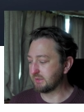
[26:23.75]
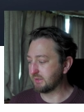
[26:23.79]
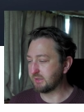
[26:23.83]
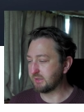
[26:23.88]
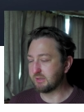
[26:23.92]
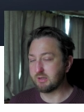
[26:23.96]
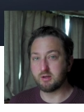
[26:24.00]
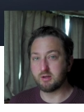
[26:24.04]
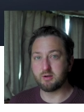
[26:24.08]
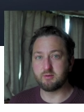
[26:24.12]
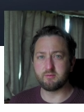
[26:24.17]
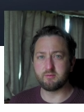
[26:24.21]

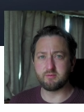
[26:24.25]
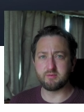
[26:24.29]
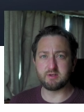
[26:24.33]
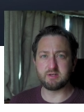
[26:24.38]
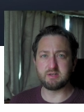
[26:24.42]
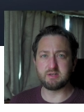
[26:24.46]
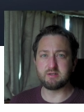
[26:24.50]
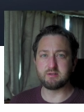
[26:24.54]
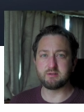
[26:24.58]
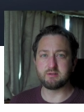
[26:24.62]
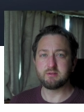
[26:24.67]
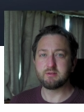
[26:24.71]

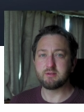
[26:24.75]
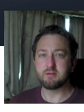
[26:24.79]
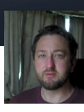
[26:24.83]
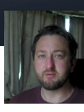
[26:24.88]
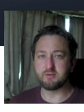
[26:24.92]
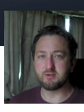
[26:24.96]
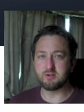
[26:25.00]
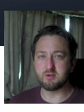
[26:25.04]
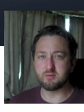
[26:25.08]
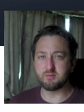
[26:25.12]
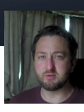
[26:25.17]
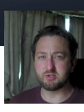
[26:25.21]
hopefully, if I
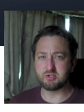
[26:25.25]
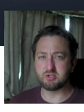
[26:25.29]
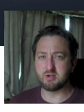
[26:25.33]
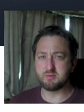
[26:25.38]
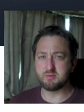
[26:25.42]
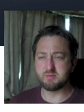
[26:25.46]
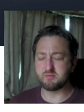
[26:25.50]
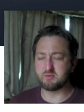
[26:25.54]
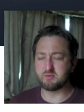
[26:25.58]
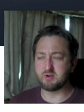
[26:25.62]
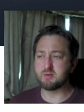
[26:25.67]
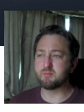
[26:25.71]
got my
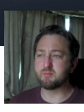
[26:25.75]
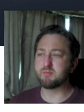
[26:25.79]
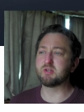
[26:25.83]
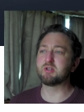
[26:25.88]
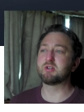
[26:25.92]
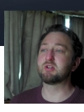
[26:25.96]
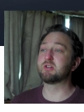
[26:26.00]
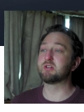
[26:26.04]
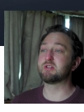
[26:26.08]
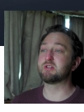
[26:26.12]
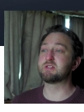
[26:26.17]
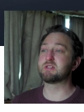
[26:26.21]
timing right,
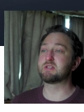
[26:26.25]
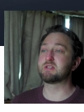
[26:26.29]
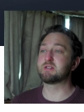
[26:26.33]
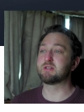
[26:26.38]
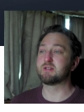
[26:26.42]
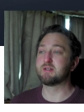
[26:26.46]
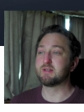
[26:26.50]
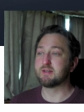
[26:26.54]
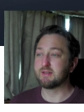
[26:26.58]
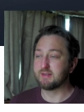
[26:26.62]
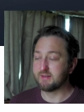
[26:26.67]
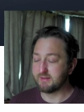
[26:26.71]
because
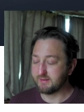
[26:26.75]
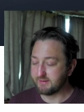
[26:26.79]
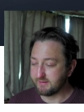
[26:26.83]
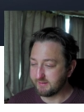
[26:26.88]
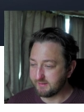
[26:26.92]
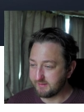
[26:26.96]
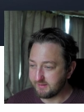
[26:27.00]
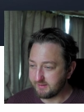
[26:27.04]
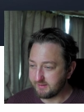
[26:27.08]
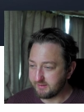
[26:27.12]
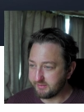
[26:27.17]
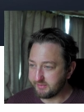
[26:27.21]

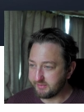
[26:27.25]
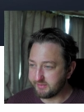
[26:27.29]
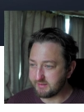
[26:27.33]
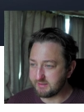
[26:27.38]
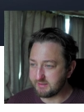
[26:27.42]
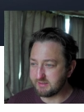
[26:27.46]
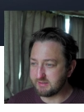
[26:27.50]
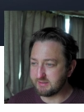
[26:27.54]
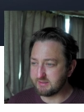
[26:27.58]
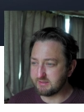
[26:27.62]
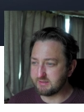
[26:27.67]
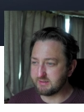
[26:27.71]

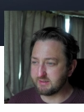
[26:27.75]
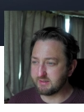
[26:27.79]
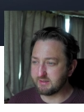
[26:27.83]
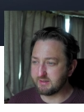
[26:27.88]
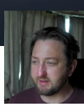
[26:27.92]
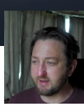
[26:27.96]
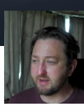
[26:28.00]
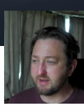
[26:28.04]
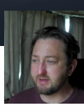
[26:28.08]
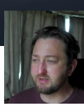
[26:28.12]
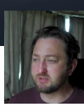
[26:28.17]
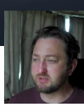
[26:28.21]
the
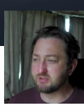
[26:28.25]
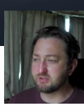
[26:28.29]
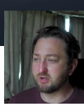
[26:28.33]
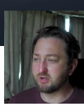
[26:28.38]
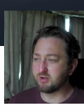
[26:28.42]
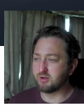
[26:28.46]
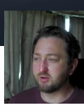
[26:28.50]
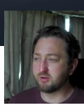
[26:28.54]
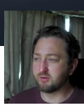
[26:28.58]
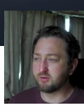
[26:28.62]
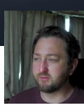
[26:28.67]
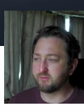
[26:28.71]
end
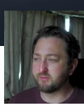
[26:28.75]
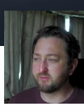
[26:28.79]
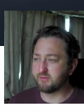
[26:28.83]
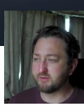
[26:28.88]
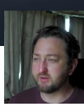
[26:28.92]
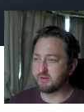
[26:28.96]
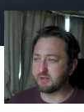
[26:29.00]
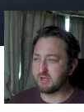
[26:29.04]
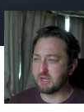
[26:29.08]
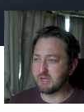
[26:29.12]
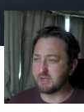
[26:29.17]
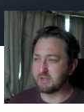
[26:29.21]
of
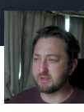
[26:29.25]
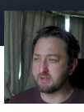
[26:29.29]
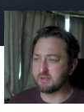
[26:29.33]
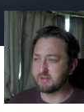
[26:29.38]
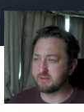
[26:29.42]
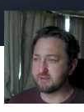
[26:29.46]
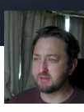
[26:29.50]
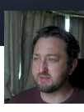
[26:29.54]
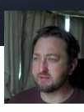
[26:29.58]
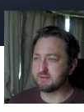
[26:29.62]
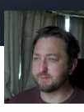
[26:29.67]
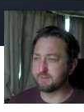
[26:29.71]

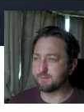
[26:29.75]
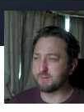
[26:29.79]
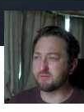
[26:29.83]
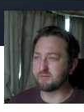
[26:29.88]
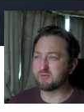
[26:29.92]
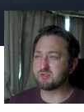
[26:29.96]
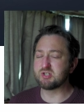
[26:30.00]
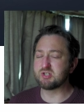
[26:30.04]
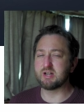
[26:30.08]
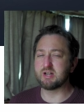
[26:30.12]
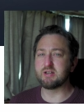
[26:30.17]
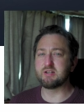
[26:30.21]
this month's
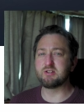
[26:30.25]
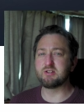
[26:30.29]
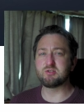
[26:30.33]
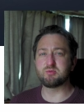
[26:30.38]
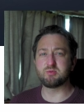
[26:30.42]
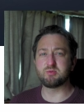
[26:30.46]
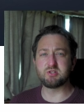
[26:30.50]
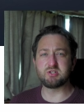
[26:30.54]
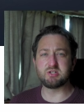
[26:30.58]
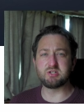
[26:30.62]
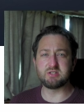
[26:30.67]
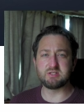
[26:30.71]
challenge,
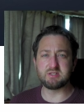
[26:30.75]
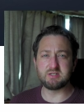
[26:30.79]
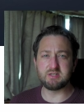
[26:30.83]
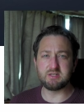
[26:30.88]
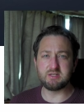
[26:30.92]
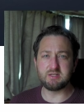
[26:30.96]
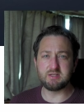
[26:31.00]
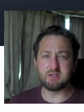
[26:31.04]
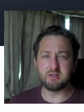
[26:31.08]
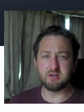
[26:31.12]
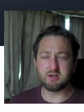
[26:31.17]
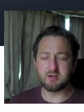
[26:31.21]
which is
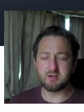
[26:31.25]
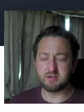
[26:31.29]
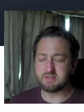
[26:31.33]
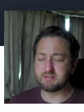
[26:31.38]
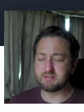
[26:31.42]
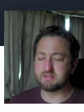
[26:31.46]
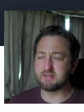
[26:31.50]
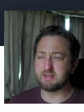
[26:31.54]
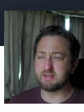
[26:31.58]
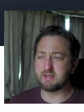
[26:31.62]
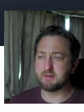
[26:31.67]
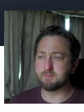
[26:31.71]
the
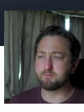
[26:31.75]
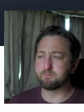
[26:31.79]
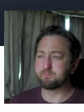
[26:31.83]
ICM,